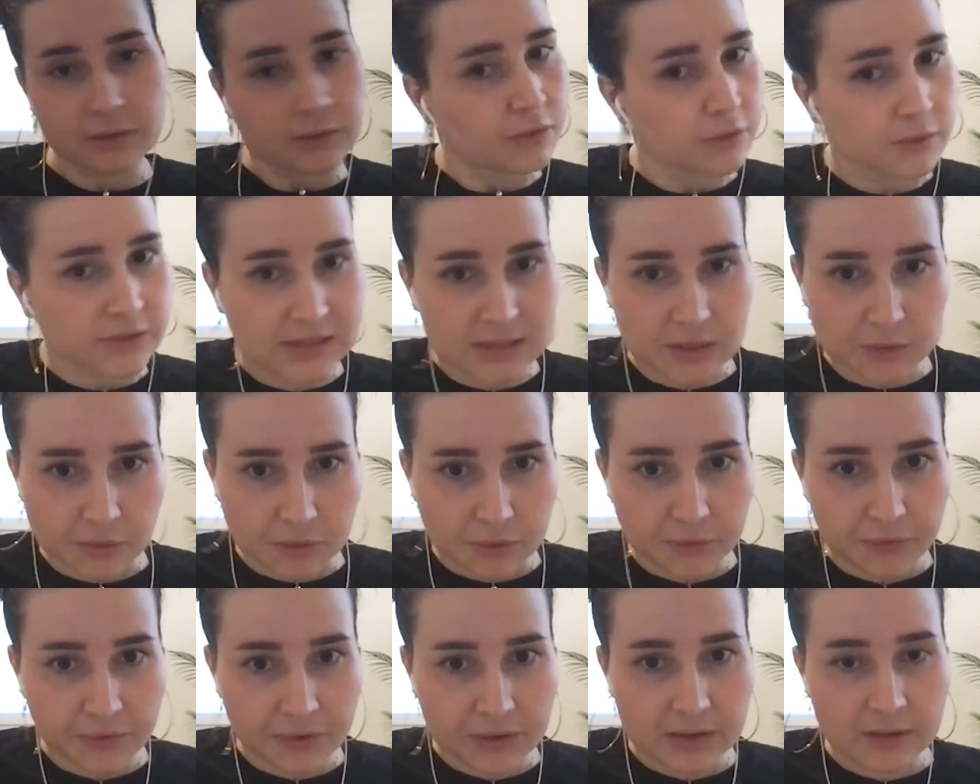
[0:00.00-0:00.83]
the zero
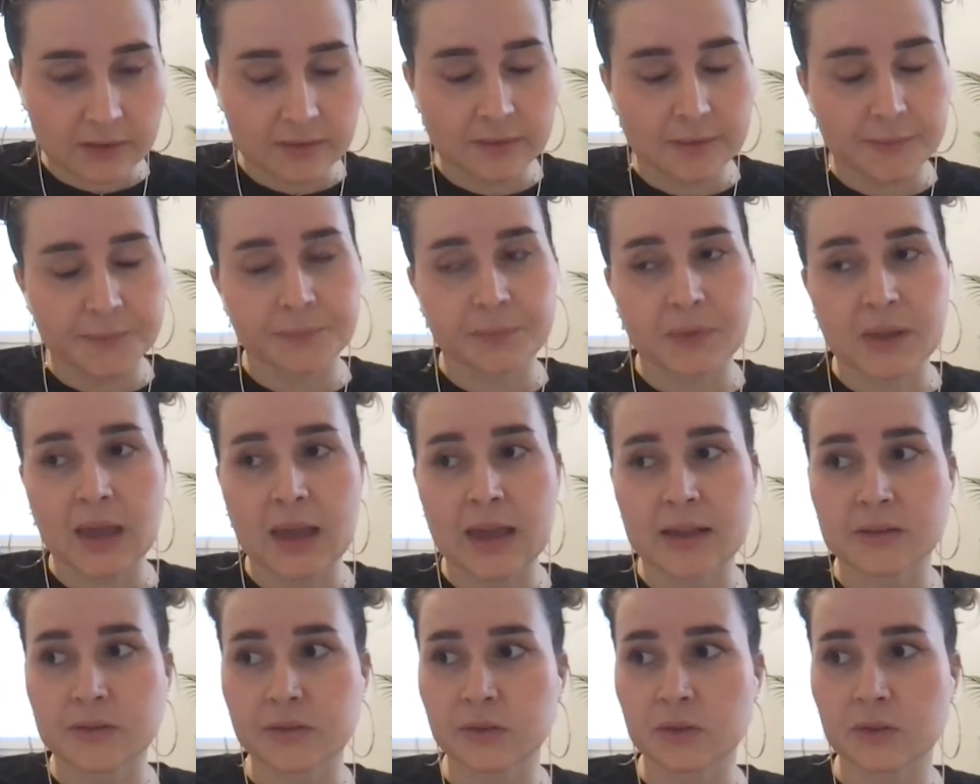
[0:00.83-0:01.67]
fees.
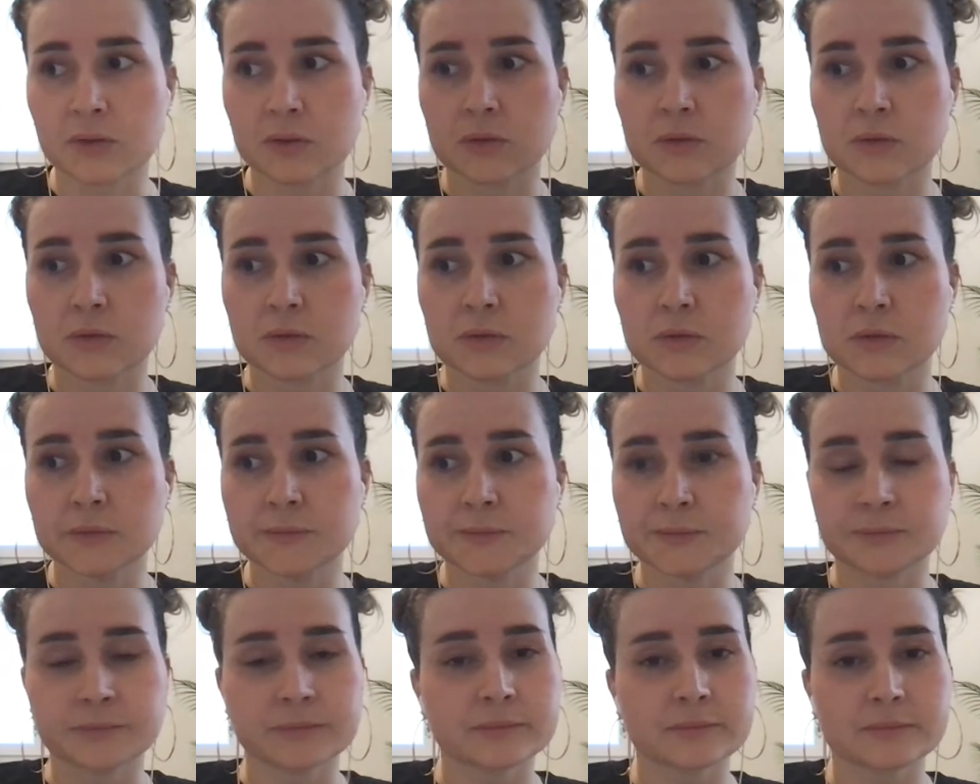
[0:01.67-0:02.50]
And so